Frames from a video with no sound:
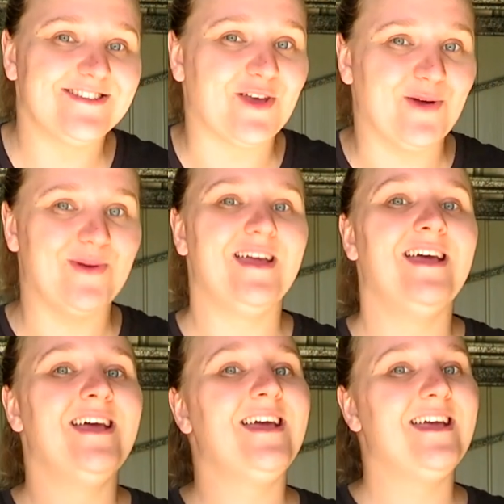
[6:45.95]
So
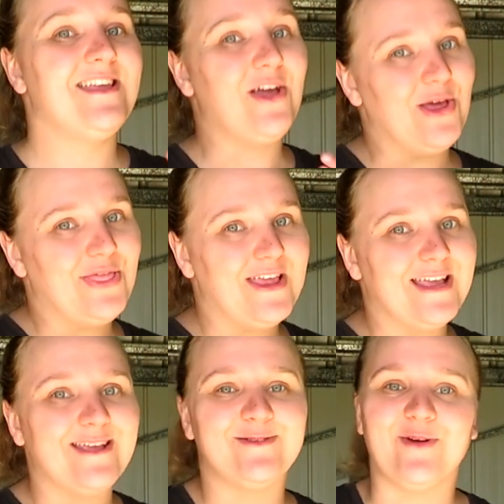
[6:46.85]

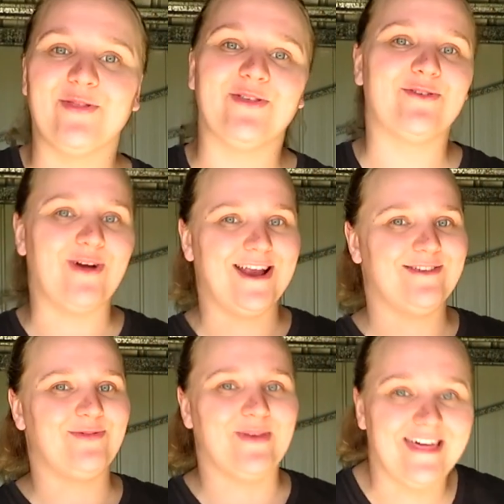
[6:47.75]
girthing is not the
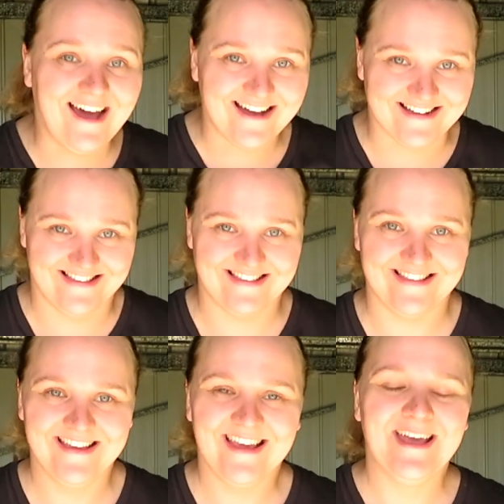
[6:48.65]
greatest with
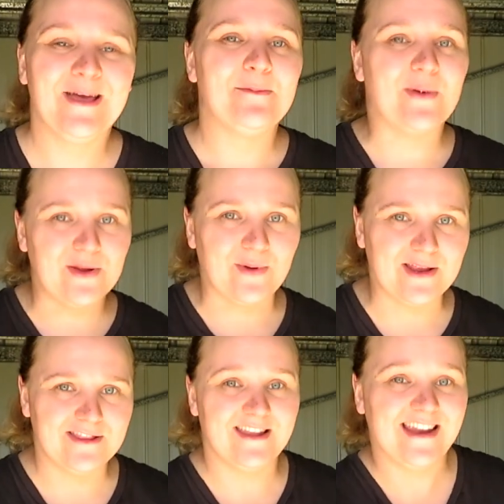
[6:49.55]
us. But
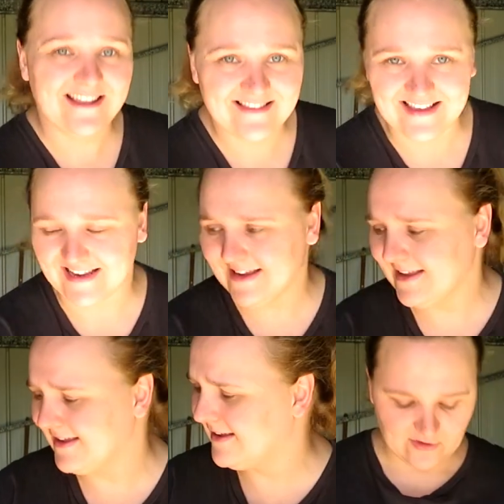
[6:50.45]
anyway, the next
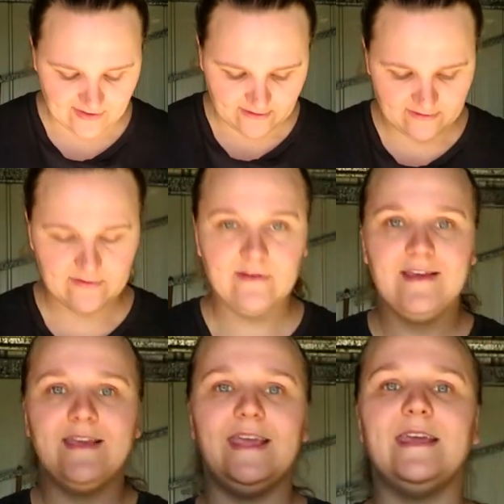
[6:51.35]
thing. So this
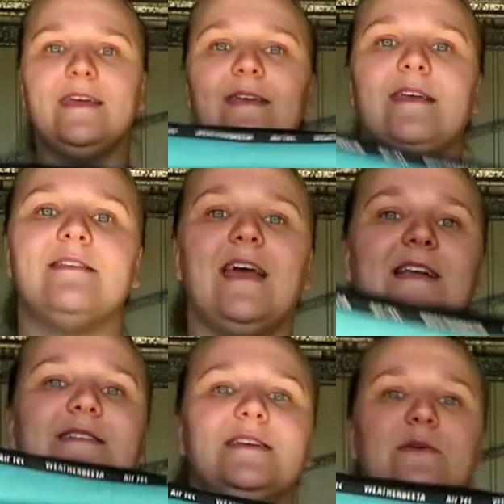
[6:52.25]
here is
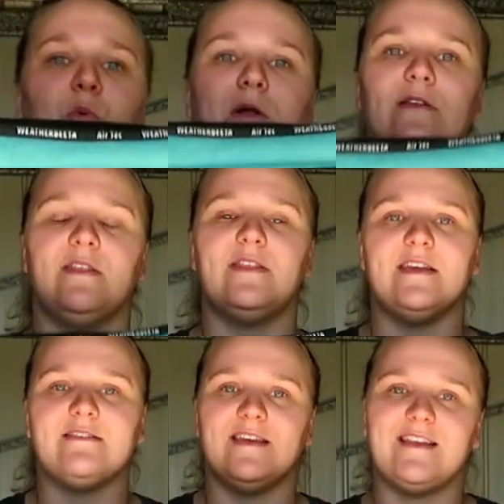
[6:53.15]
actually one of the
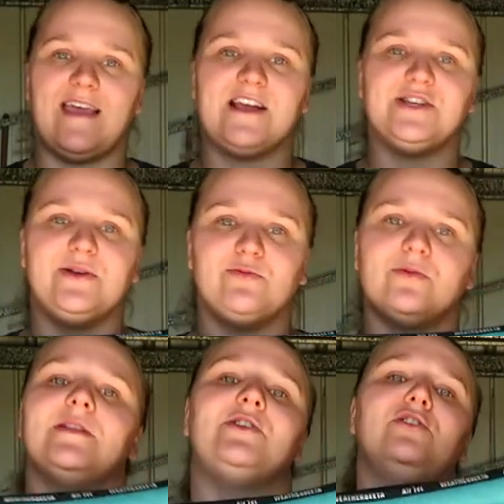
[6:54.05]
things that's actually
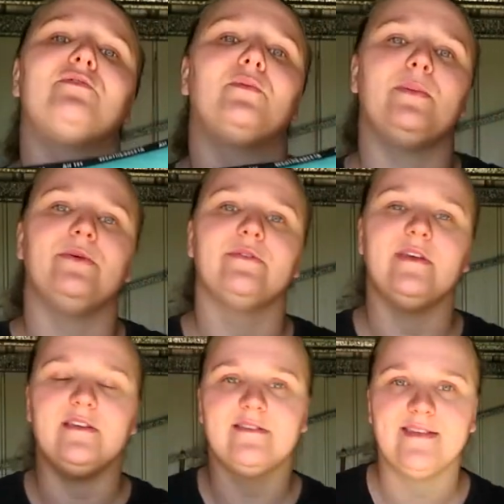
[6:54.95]
really new for Wibbles,
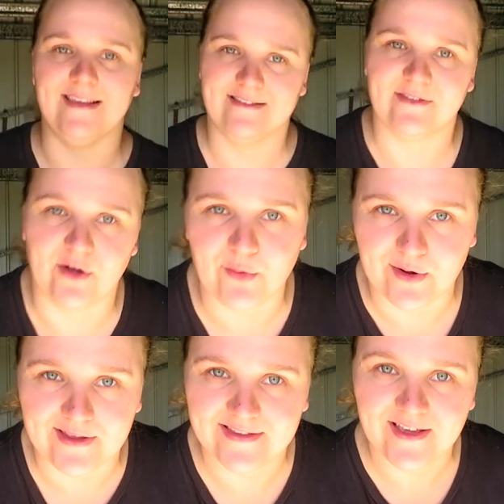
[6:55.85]
is his
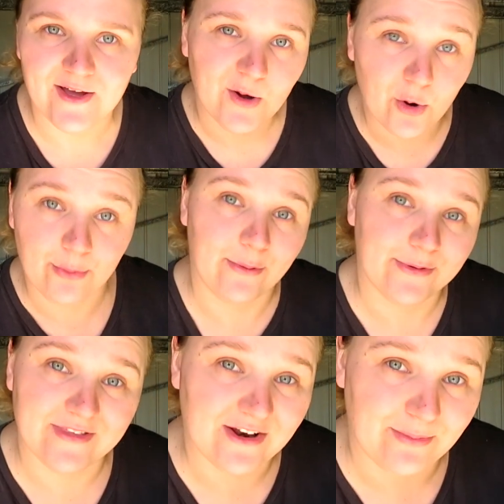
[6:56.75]
turquoise
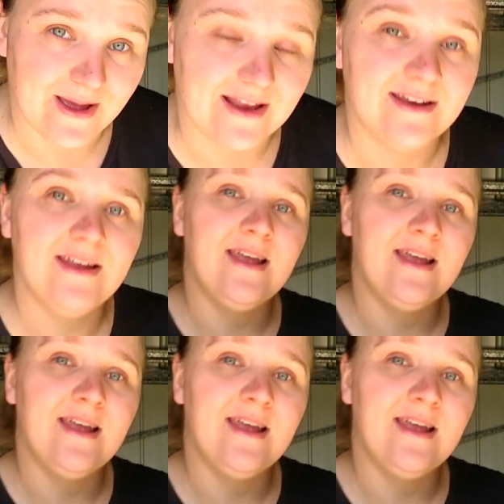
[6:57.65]
all-purpose saddle pad.